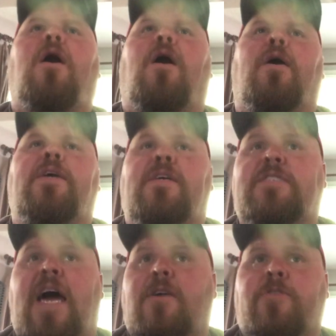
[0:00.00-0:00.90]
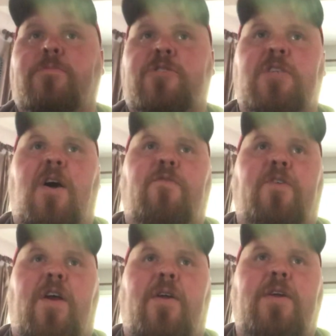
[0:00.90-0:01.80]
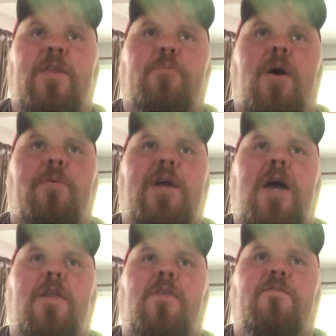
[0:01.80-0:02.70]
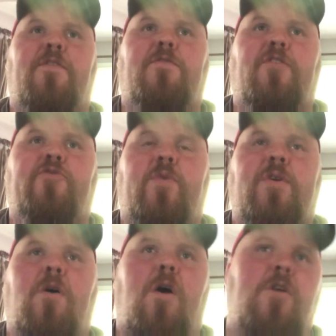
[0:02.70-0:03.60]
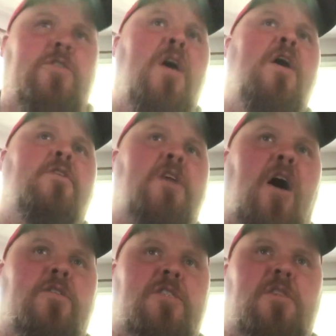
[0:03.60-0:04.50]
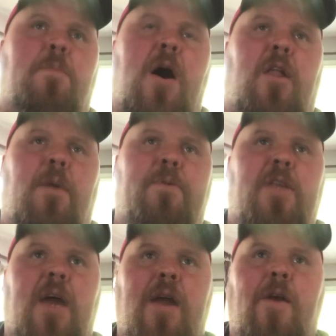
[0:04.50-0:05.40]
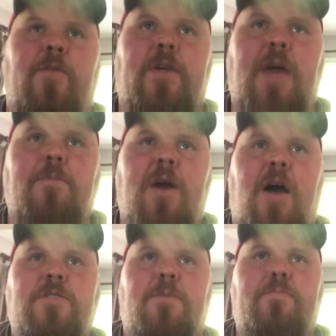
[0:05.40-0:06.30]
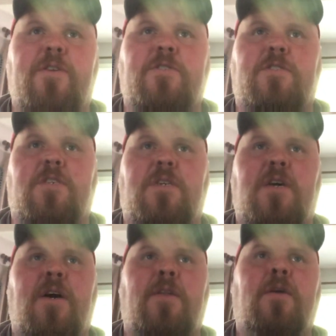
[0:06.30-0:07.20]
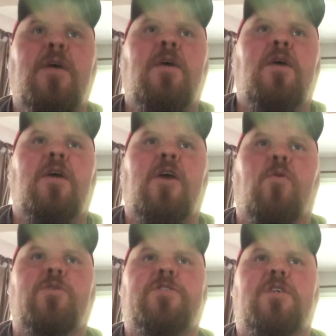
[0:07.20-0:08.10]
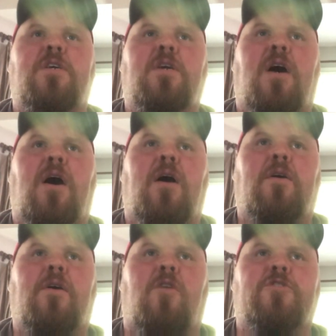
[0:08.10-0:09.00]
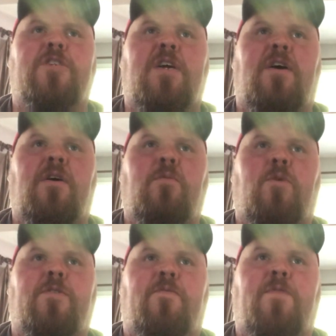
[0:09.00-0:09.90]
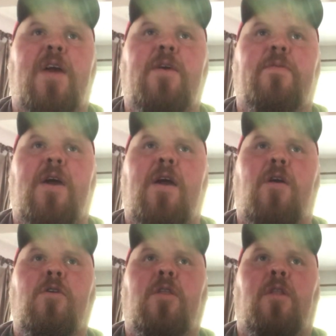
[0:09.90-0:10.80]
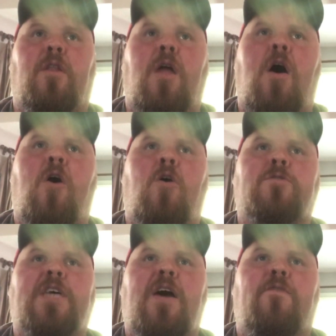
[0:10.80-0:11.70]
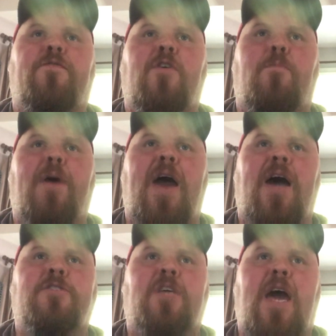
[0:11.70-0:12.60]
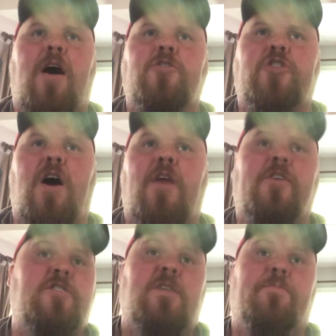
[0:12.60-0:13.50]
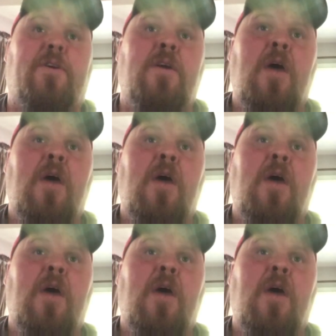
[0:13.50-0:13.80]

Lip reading: He tackled himself there. He could have probably gotten another 15, 20 yards. Tosses the ball up in the air, and the Gamecocks in business again. Here we see Garcia with the fake there. Long downfield pass, Alshon. This simply